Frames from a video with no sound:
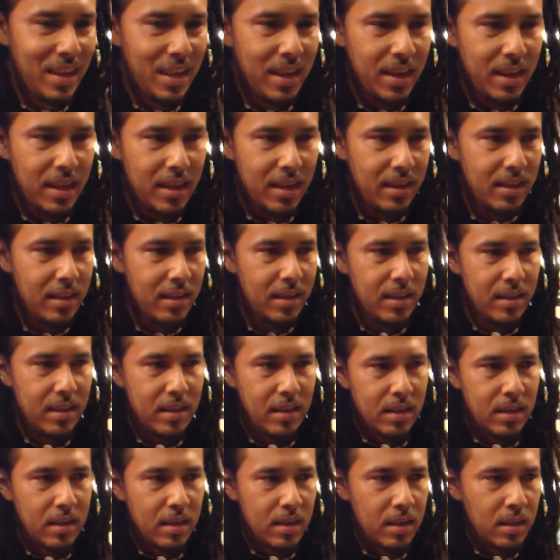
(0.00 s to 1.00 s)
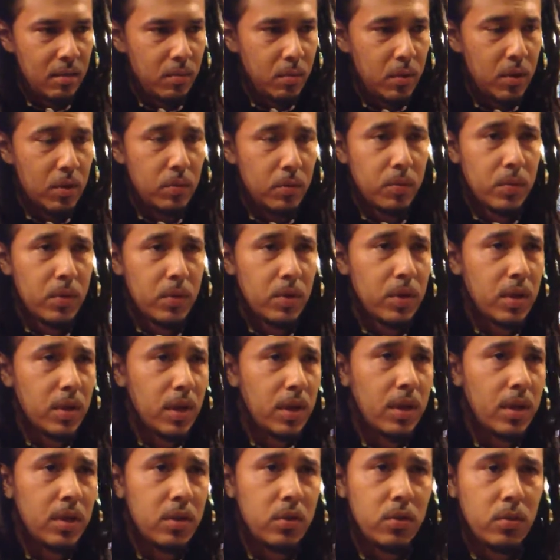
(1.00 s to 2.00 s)
And once you
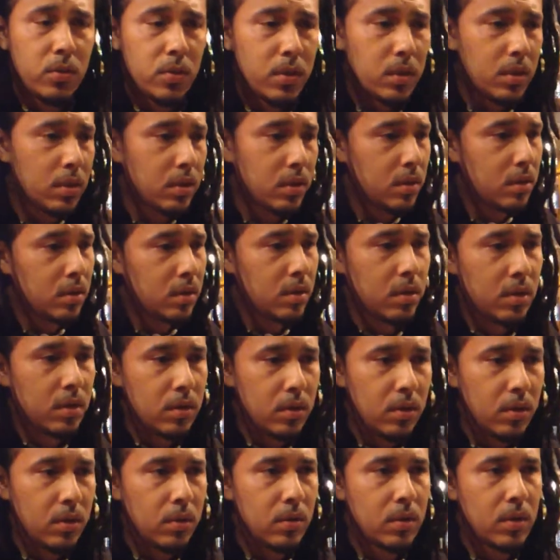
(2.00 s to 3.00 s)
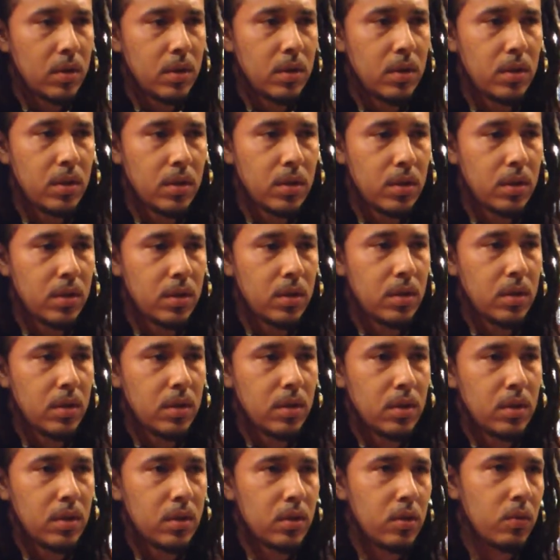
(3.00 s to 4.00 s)
get into it, you know, it's just
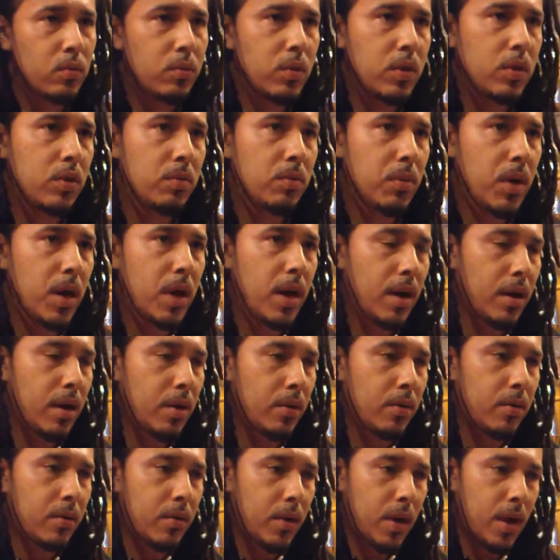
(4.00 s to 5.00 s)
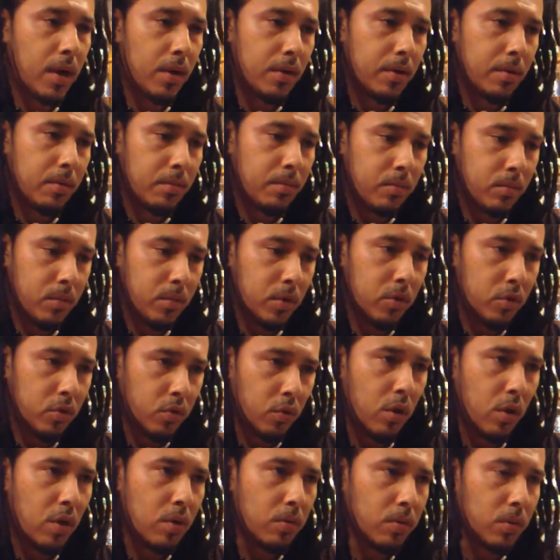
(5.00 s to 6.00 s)
the rhythm of how the
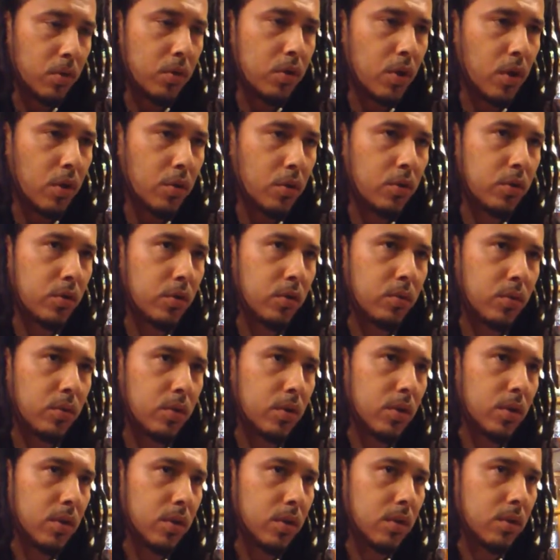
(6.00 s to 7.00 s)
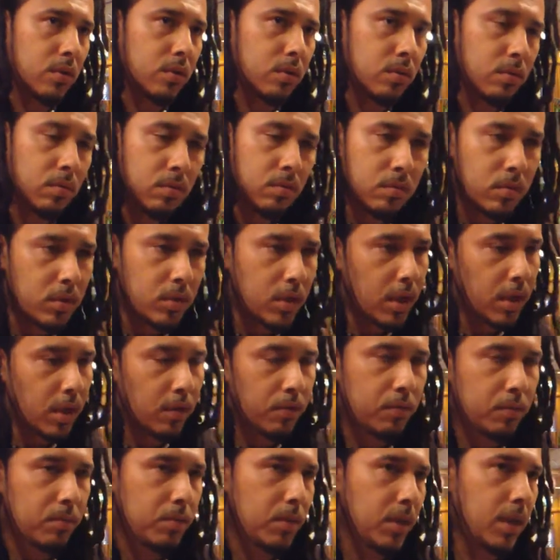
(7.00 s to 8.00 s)
drawing would talk to you and just take it
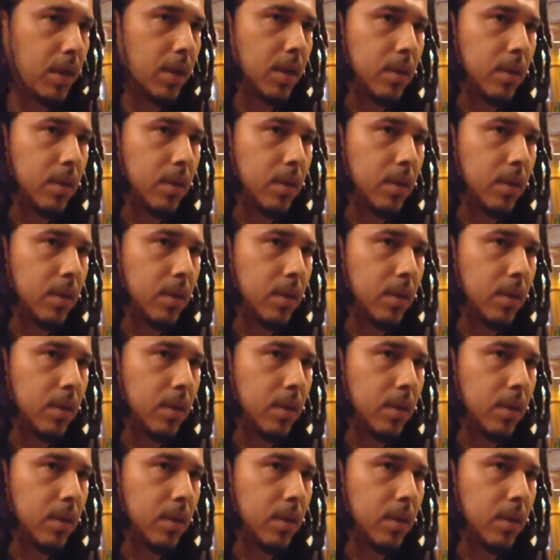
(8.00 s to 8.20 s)
from there.